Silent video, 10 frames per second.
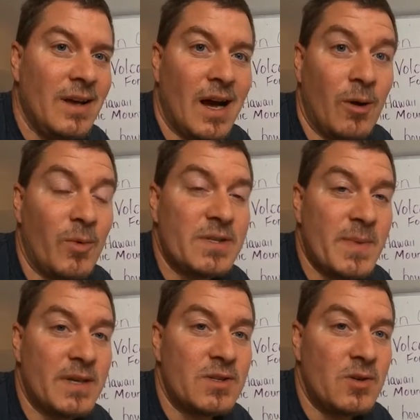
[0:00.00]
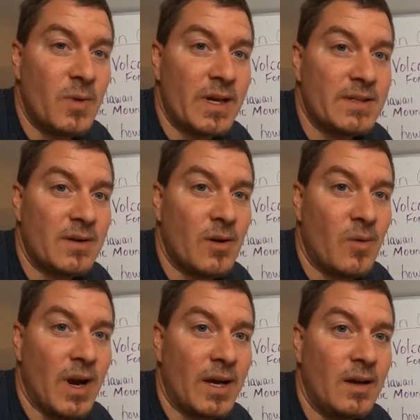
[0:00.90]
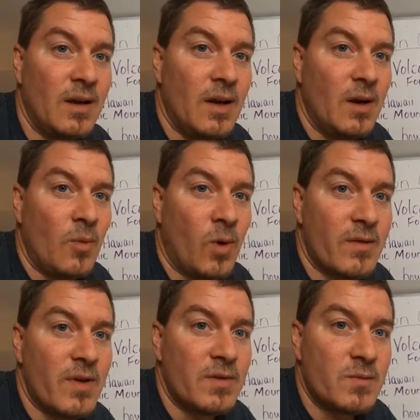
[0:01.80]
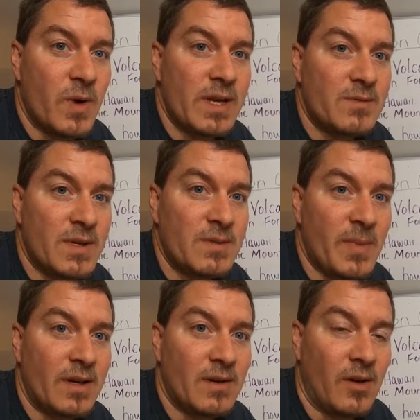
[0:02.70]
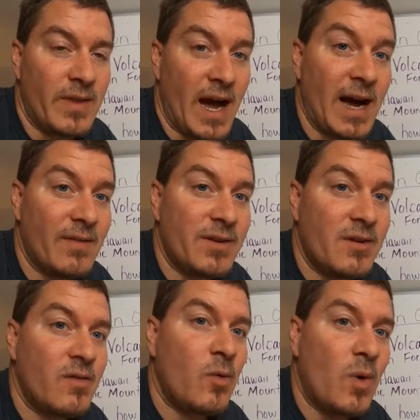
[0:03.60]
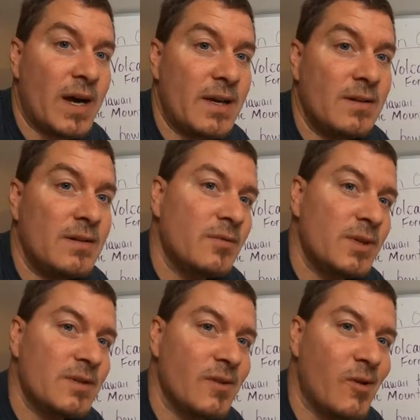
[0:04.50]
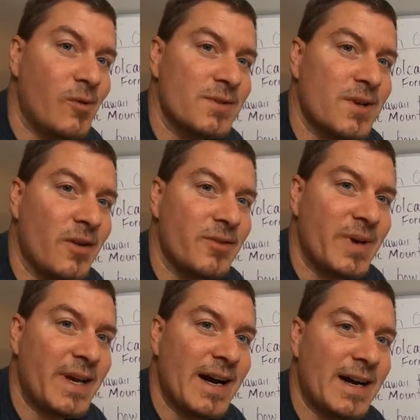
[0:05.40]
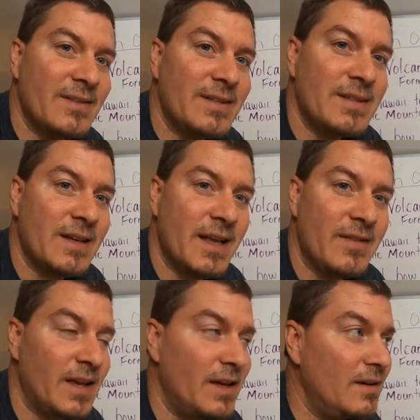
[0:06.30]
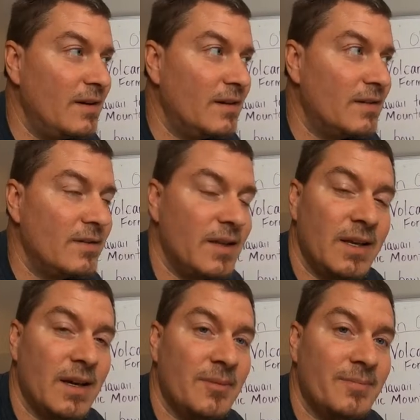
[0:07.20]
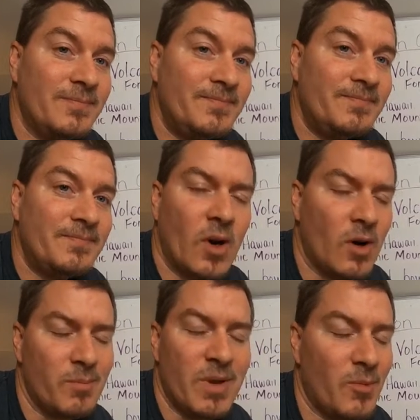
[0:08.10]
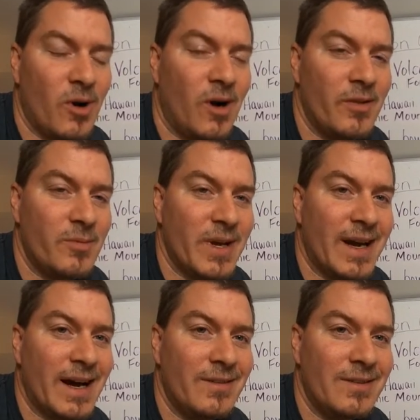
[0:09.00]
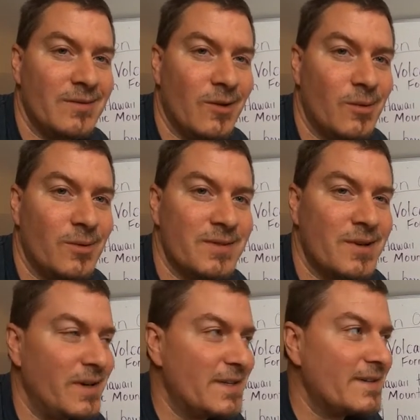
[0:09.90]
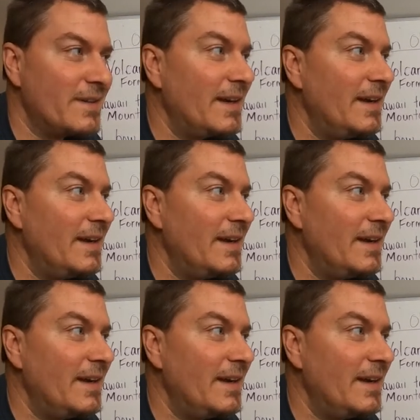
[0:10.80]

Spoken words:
We spent 2 weeks in Hawaii. One of those weeks we spent on the island of Hawaii, which the locals call the Big Island, and then or people call it the Big Island, locals don't necessarily.